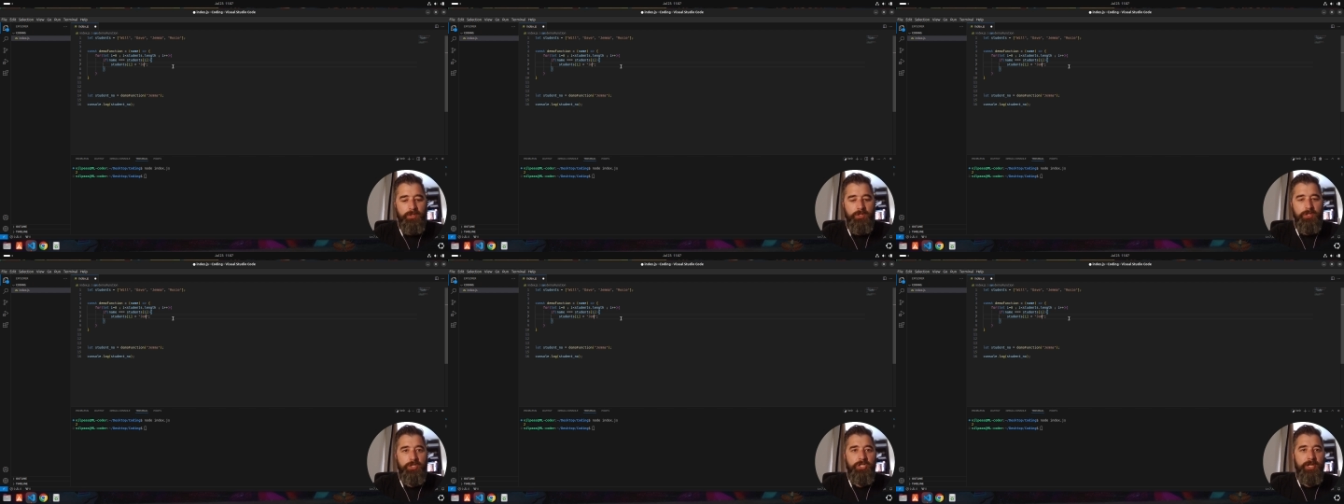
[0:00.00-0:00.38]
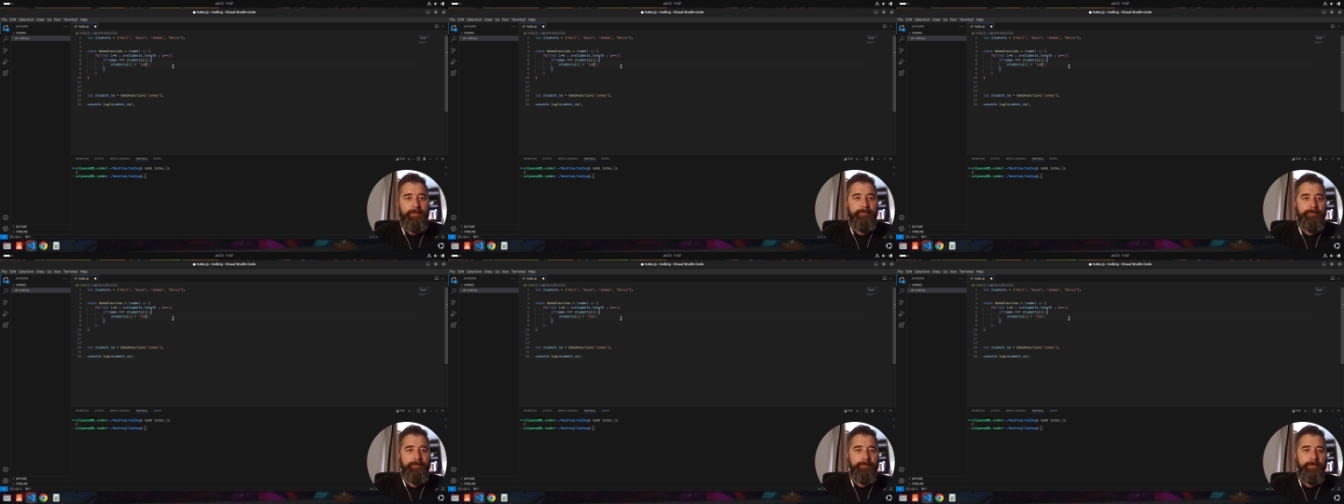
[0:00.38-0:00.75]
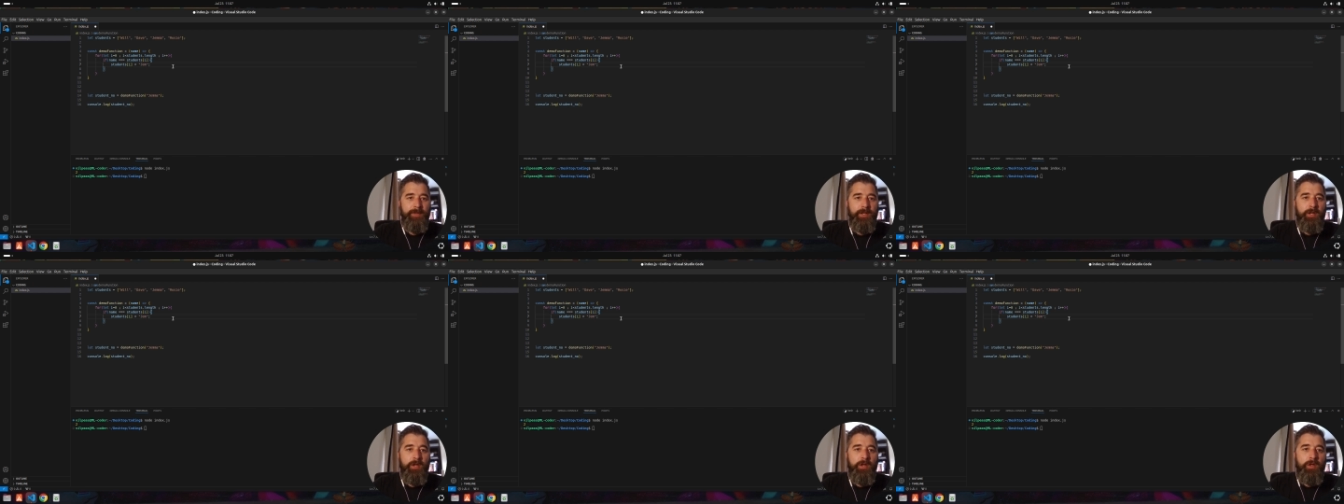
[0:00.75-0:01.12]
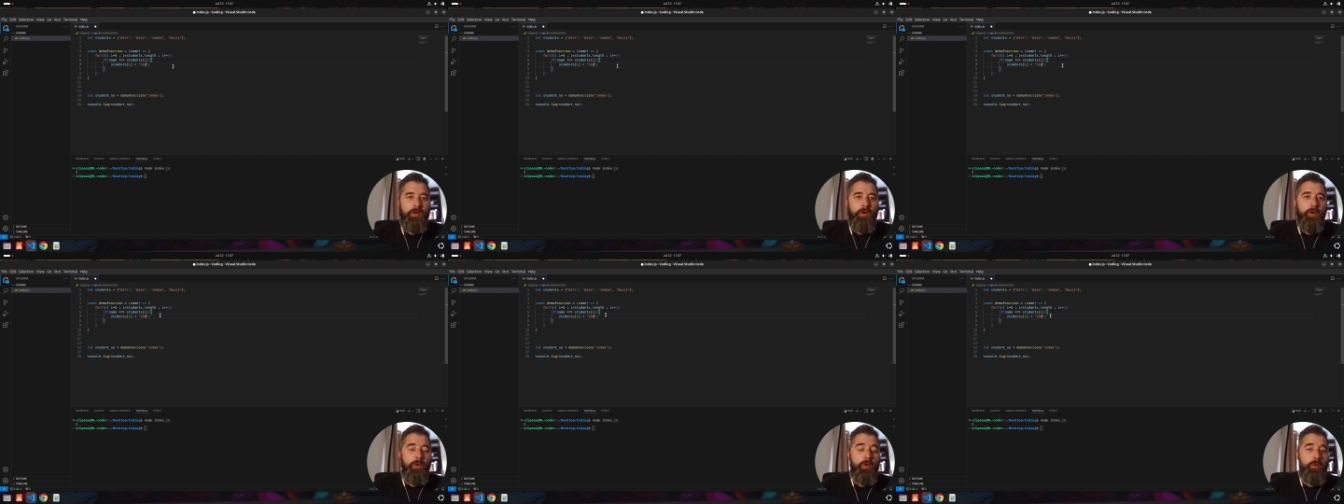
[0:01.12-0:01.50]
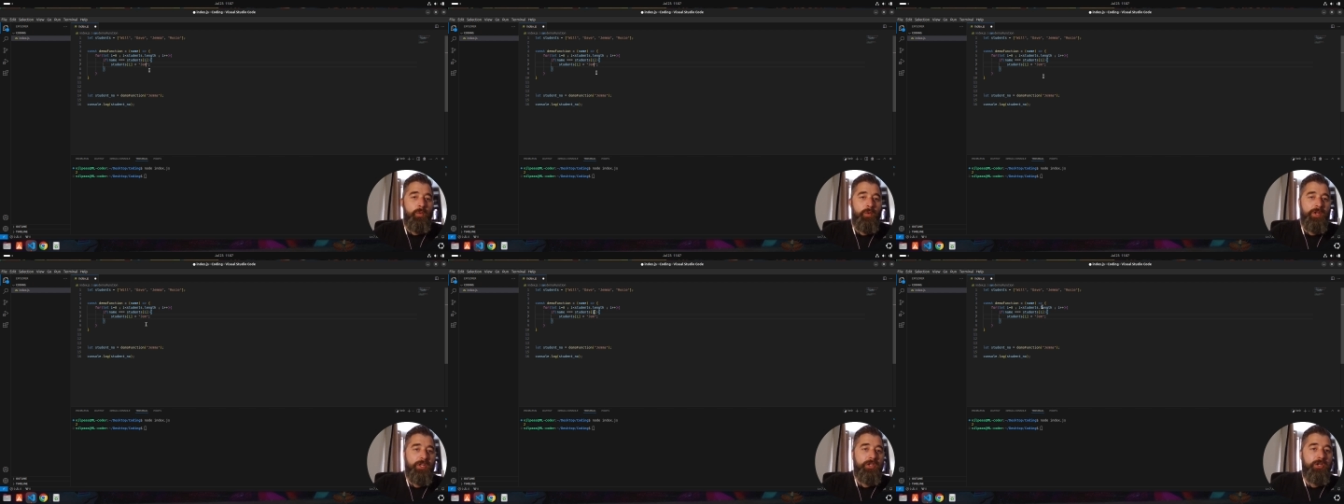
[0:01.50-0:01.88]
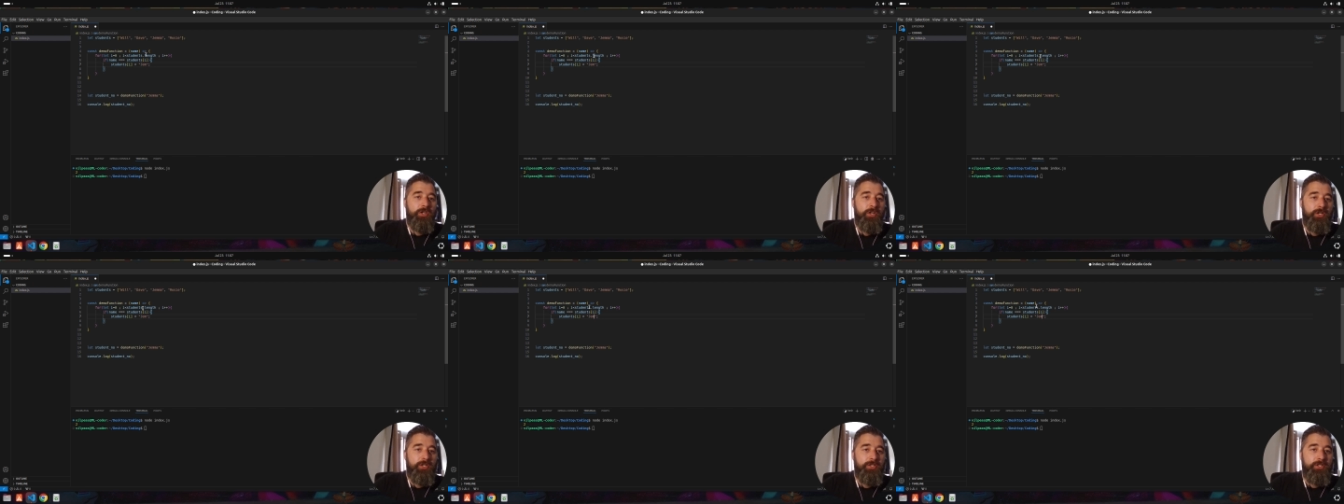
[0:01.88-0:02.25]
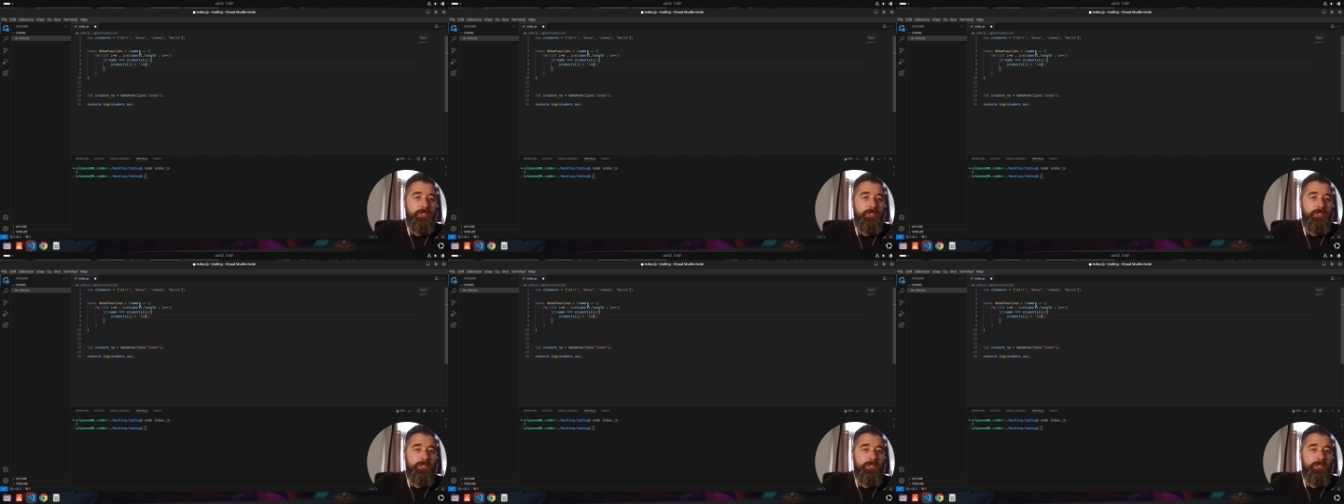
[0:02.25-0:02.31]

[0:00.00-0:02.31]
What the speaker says: Gem. Or we could